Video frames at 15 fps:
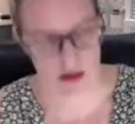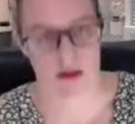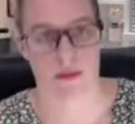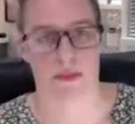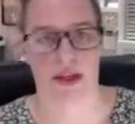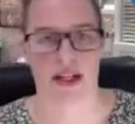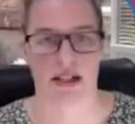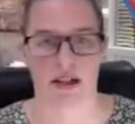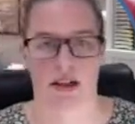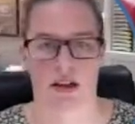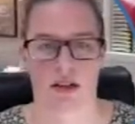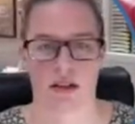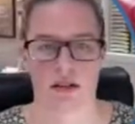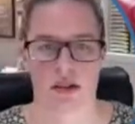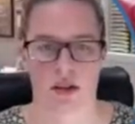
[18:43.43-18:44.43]

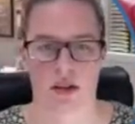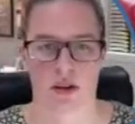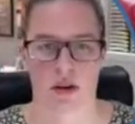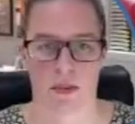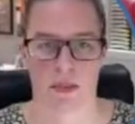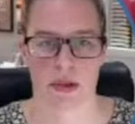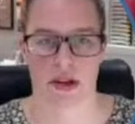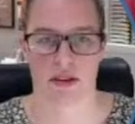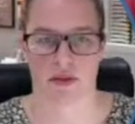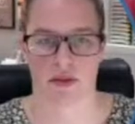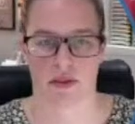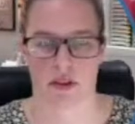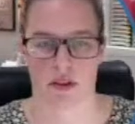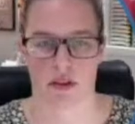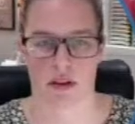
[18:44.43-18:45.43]
Better. So we've got a bit of
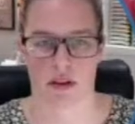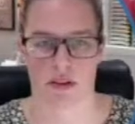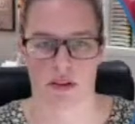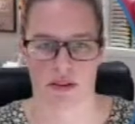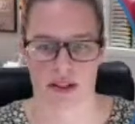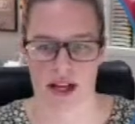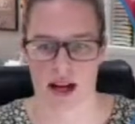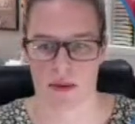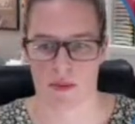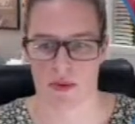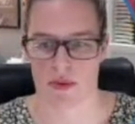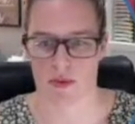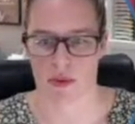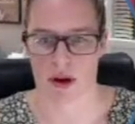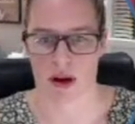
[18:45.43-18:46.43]

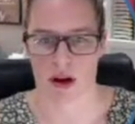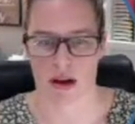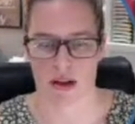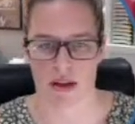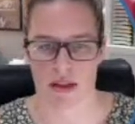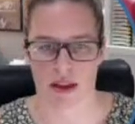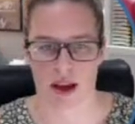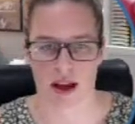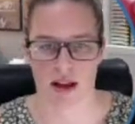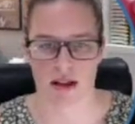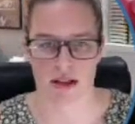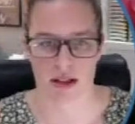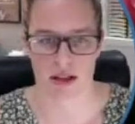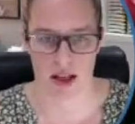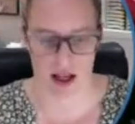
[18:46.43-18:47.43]
depth behind
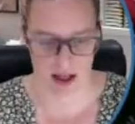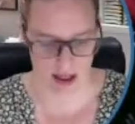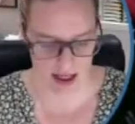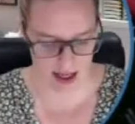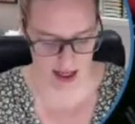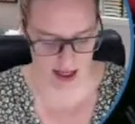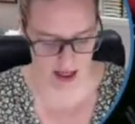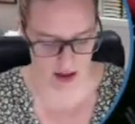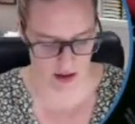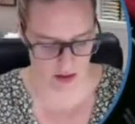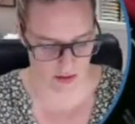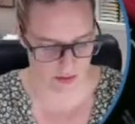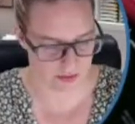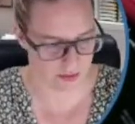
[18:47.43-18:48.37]
that. And now